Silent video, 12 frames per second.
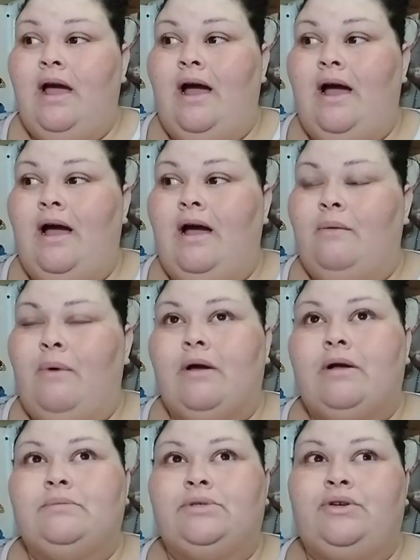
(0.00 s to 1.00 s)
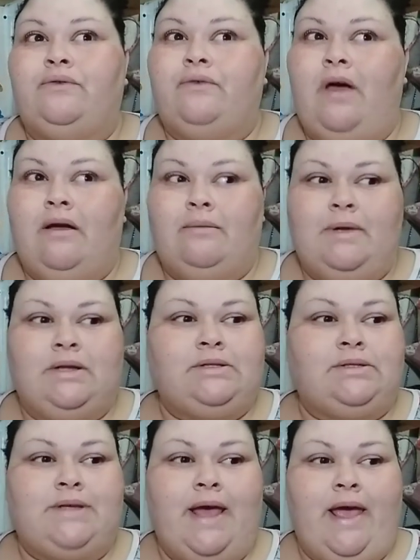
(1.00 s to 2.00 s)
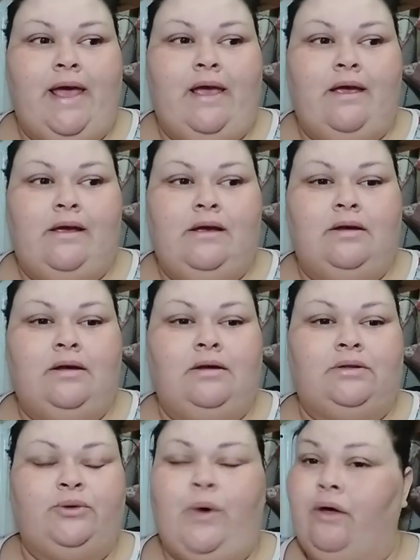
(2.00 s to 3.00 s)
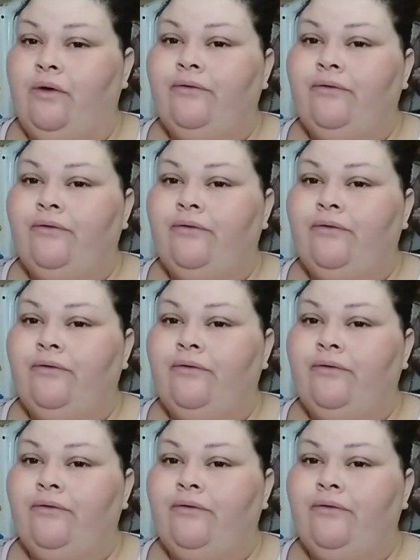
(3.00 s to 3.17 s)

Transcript: Uh, welcome to Vlogmas Day 12.